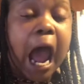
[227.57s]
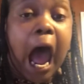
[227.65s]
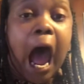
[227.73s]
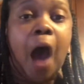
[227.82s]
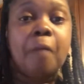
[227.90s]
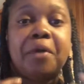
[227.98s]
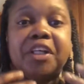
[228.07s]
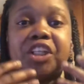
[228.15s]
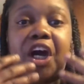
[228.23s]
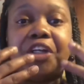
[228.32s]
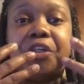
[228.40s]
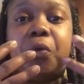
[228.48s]
How much
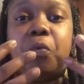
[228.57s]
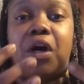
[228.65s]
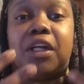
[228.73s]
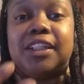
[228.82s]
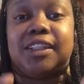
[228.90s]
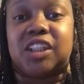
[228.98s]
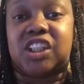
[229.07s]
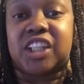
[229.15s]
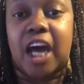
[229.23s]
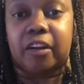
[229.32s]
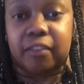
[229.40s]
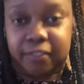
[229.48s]
are you willing to
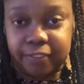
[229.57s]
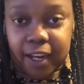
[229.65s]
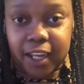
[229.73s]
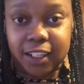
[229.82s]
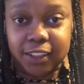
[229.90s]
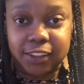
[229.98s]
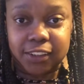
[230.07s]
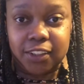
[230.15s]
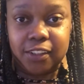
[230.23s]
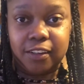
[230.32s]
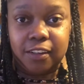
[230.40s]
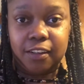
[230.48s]
sacrifice?
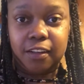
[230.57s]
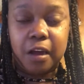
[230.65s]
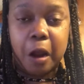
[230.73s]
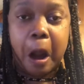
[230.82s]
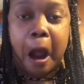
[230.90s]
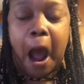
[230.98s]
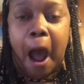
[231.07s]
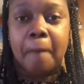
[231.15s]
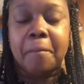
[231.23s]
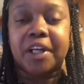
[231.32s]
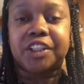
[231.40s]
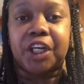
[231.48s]
How
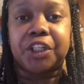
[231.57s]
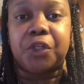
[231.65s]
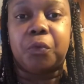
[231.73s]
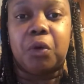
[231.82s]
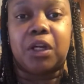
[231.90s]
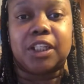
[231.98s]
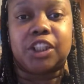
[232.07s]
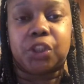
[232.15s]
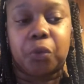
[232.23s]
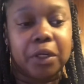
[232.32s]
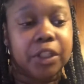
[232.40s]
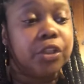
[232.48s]
much are you willing
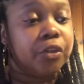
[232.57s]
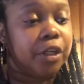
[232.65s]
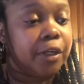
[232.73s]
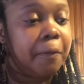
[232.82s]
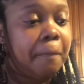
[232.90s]
to endure?